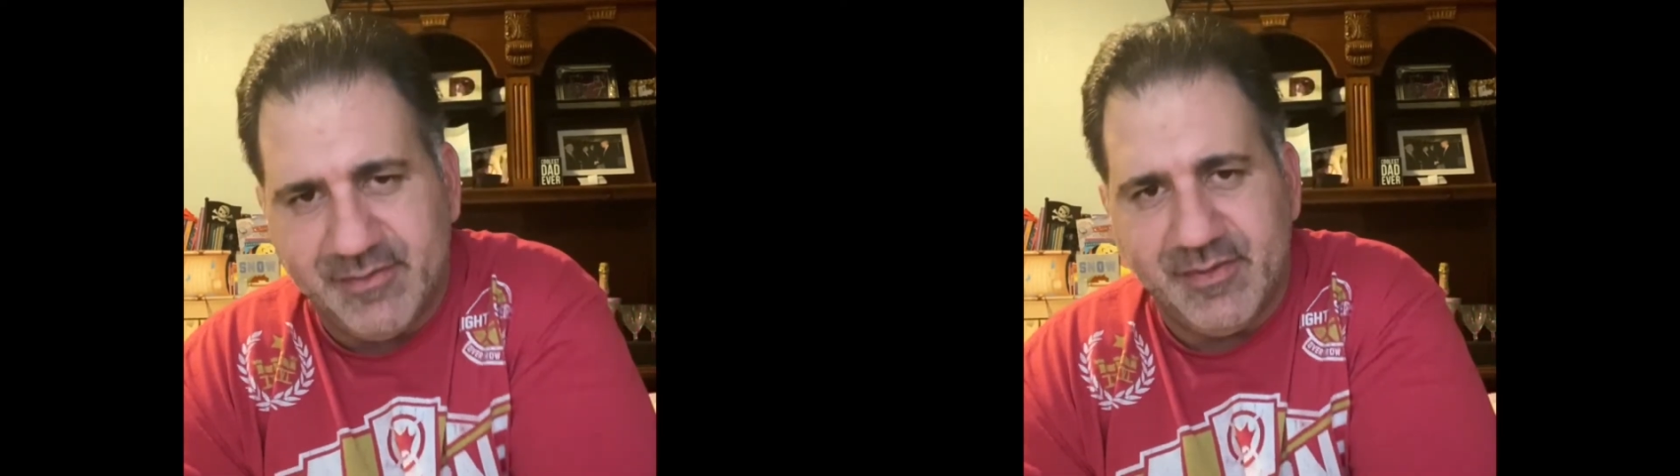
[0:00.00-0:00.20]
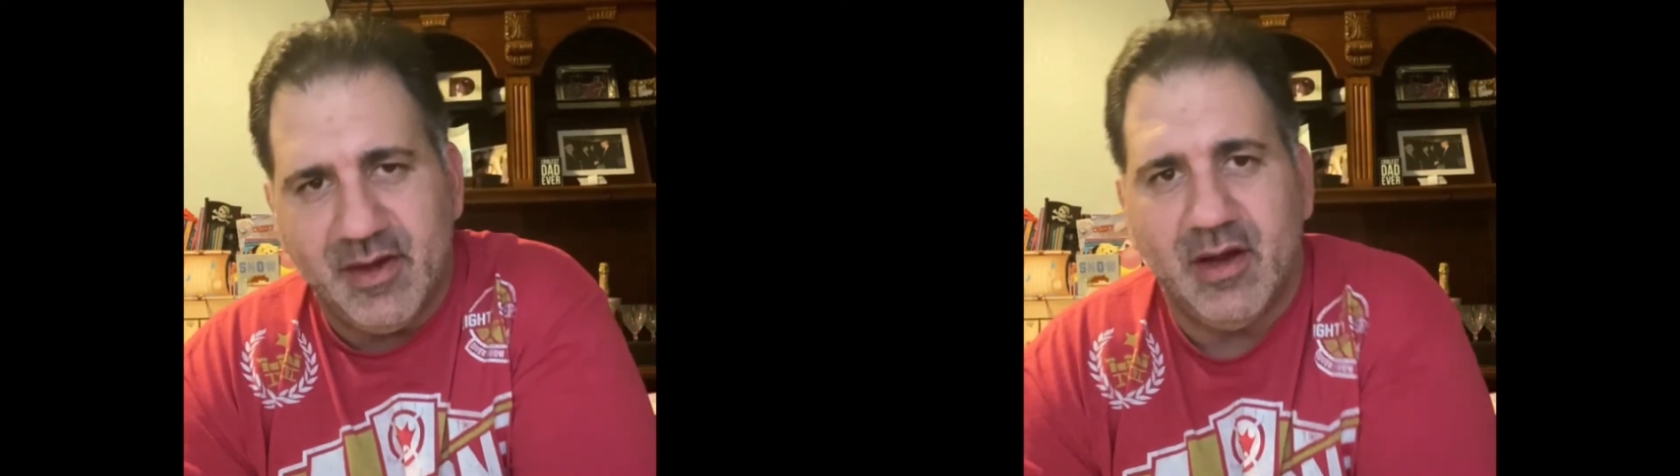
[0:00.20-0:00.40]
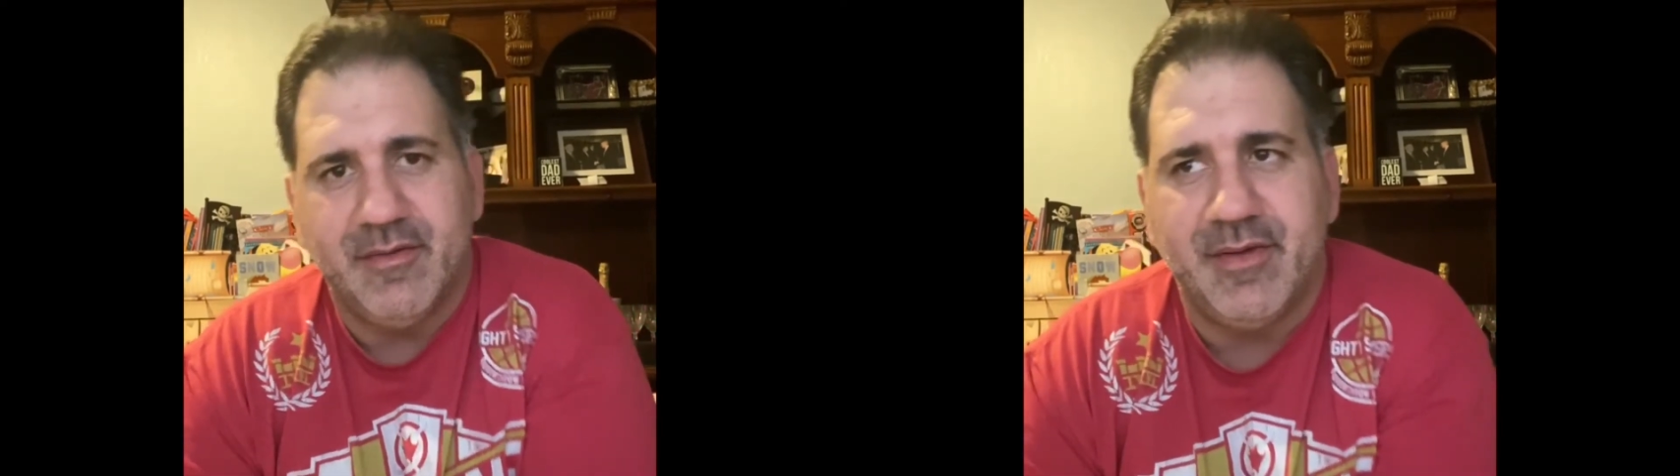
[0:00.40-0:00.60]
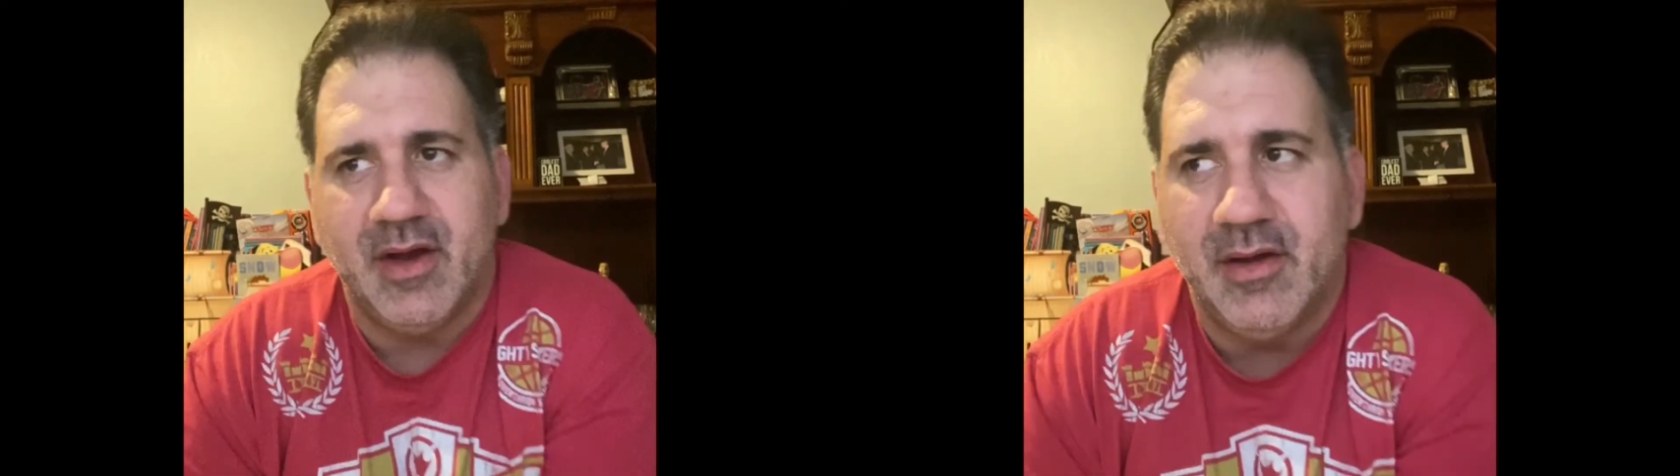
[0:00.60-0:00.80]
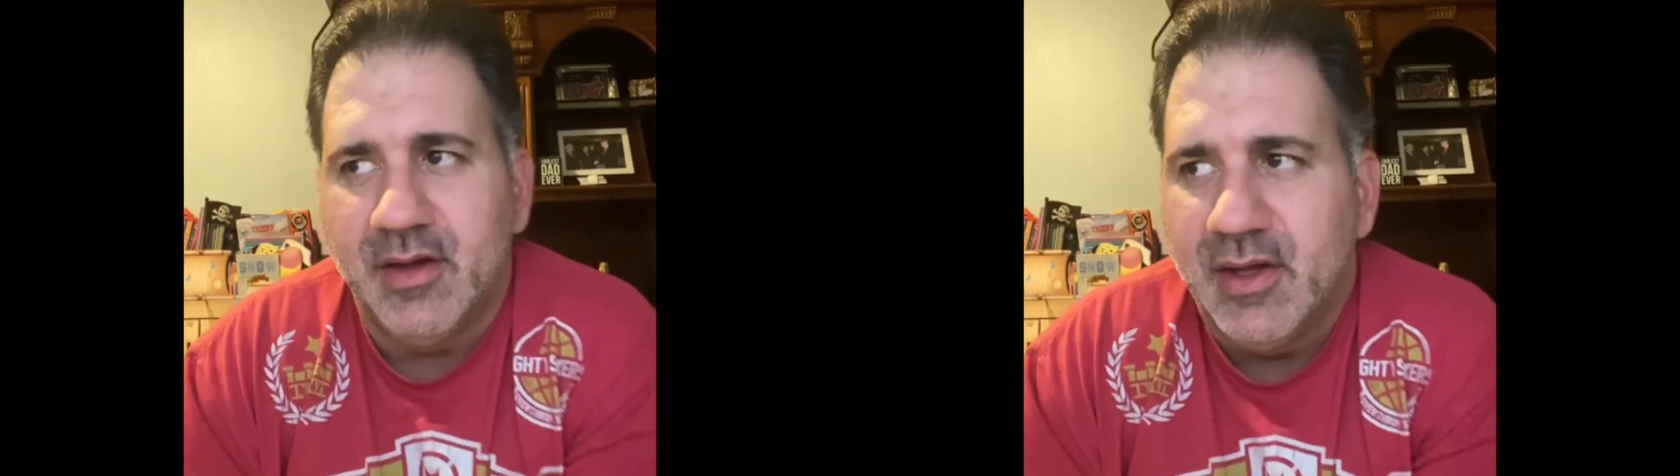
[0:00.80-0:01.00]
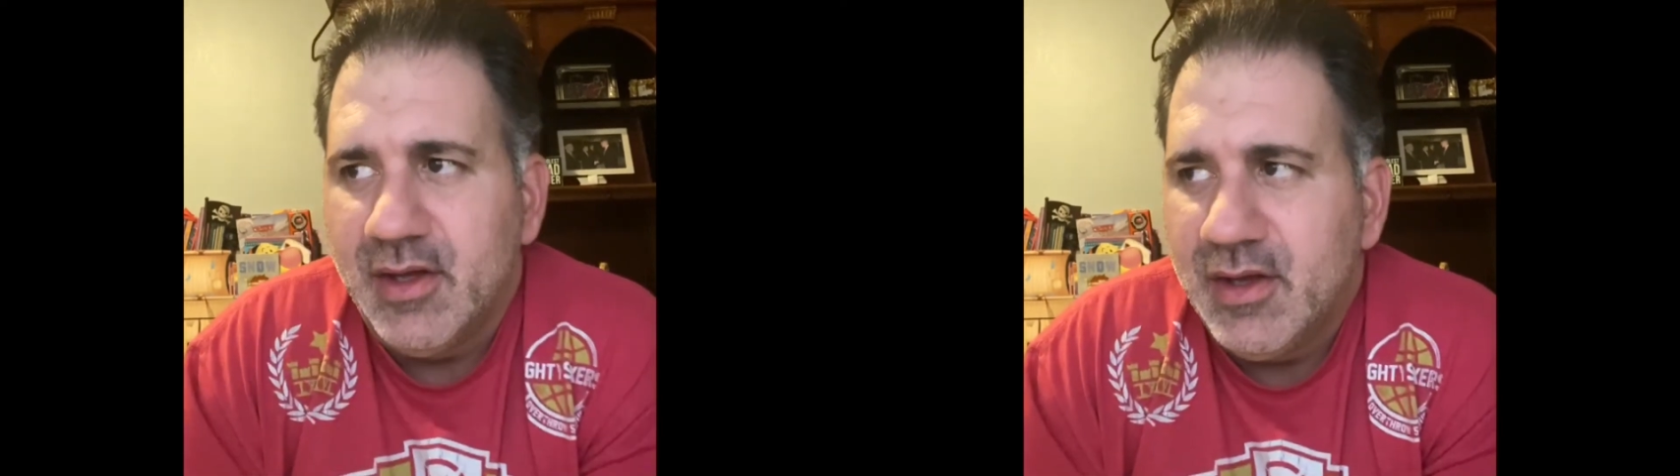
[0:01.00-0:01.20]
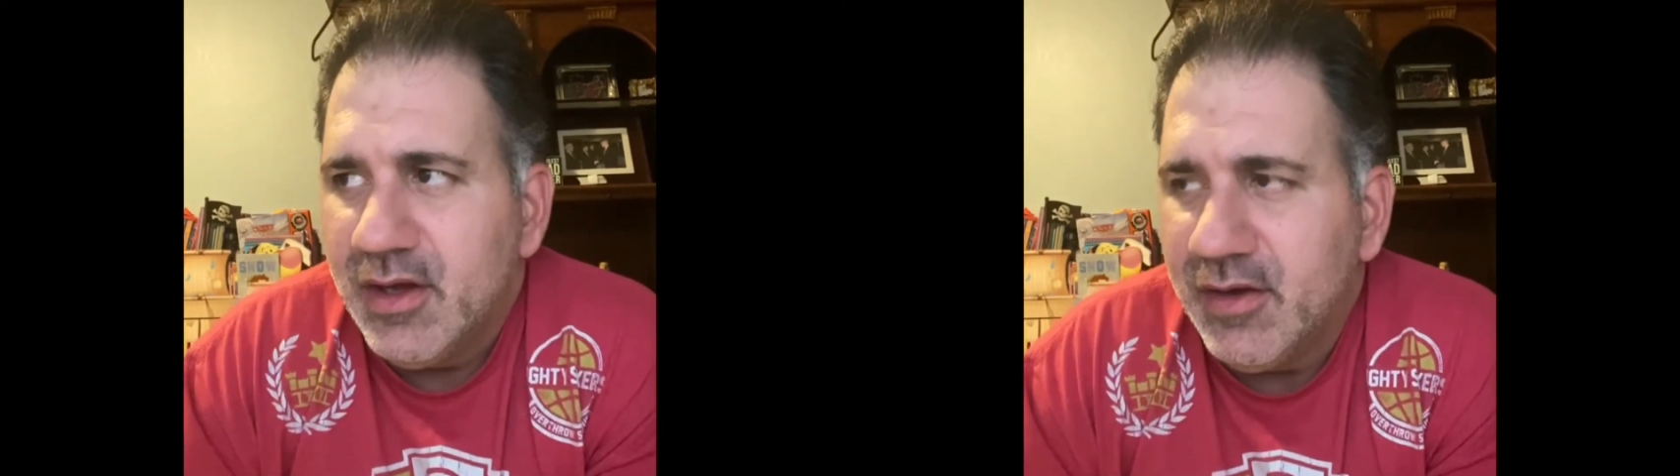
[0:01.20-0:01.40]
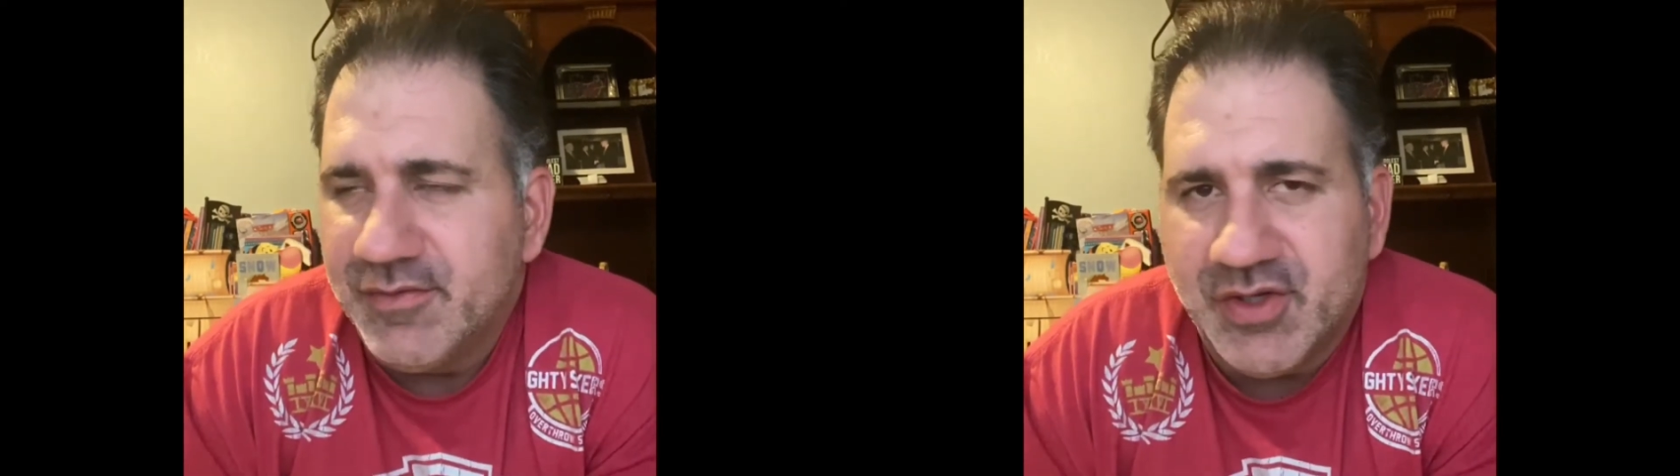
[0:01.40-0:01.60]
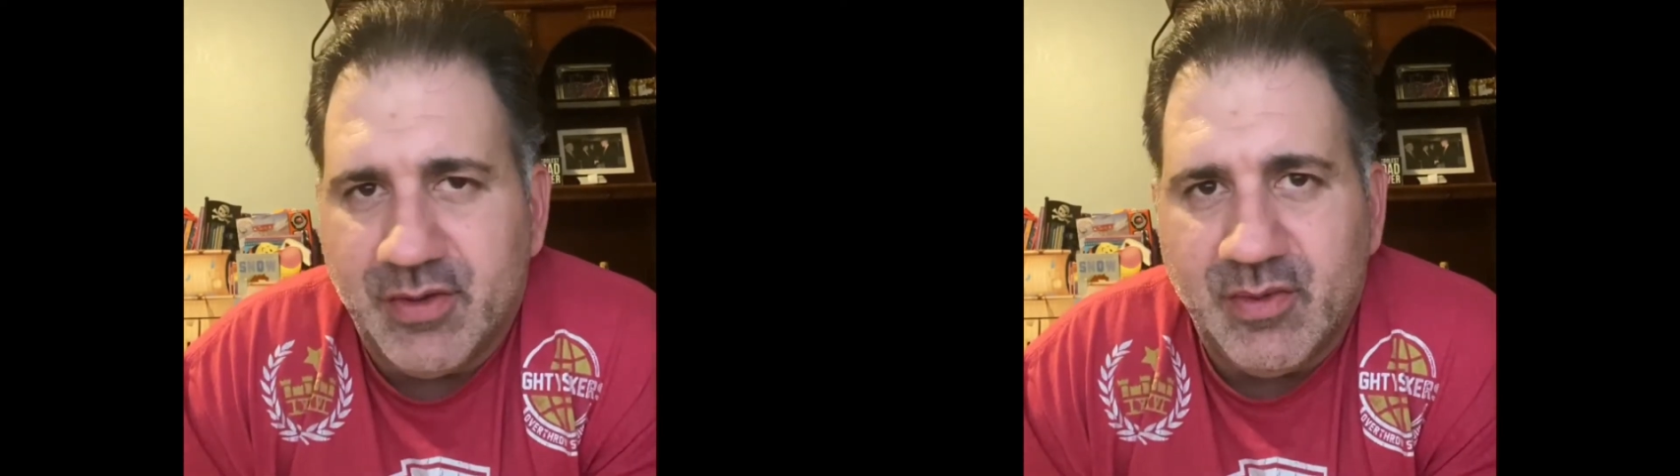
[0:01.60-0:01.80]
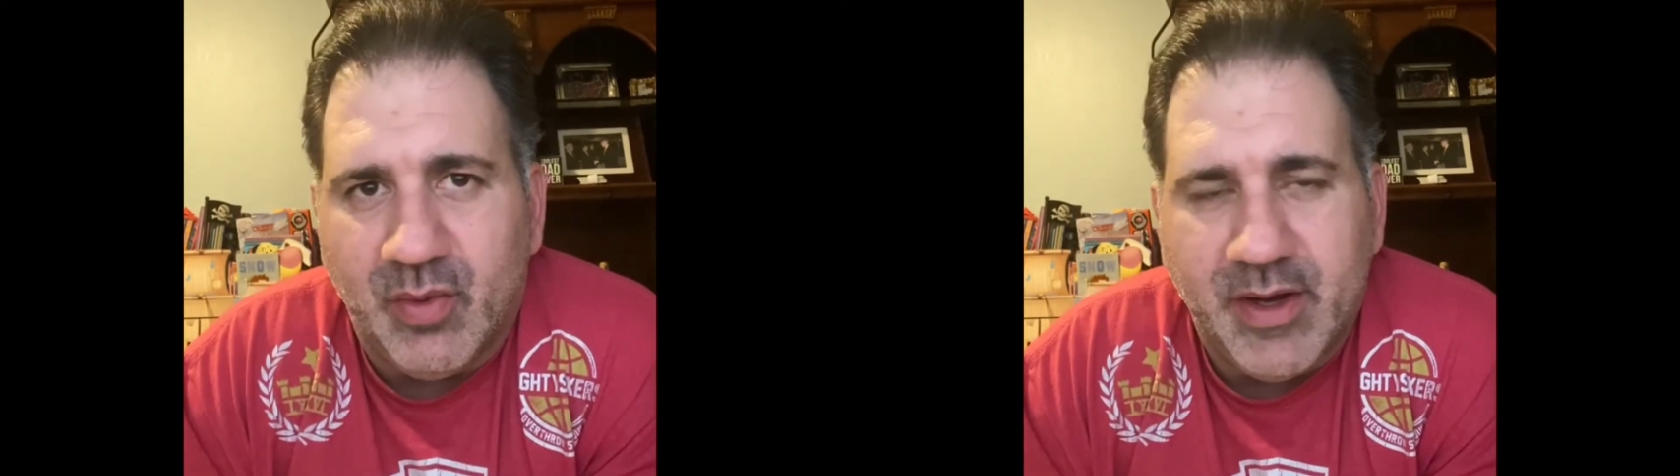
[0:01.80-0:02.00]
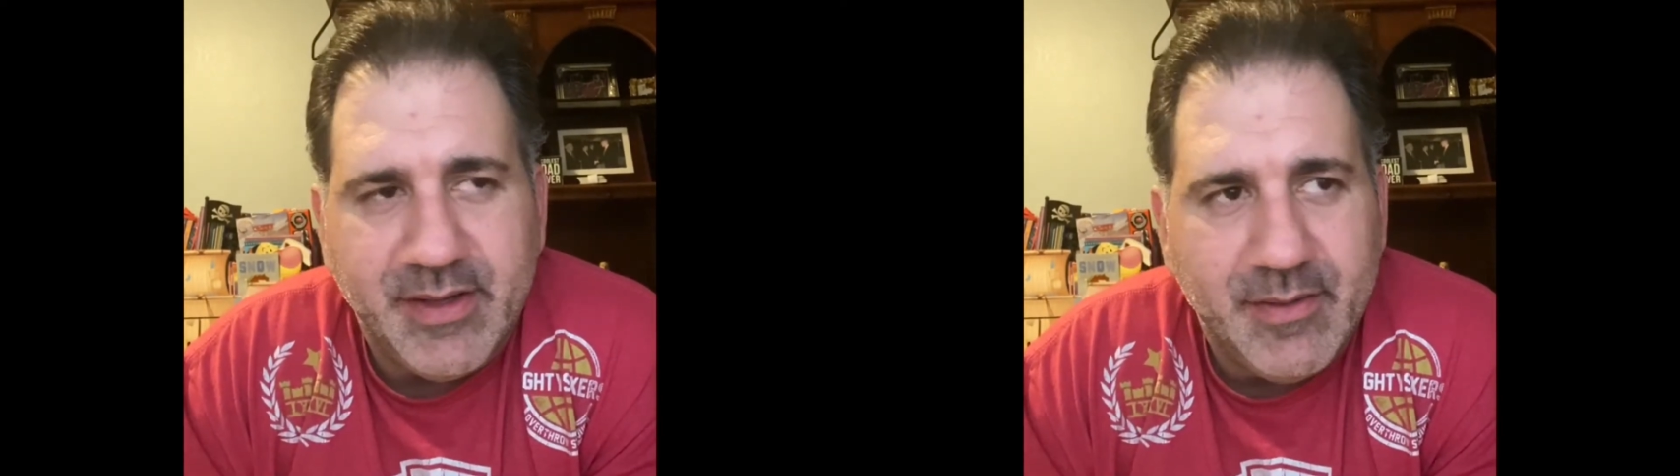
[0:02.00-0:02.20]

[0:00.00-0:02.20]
of Judy White.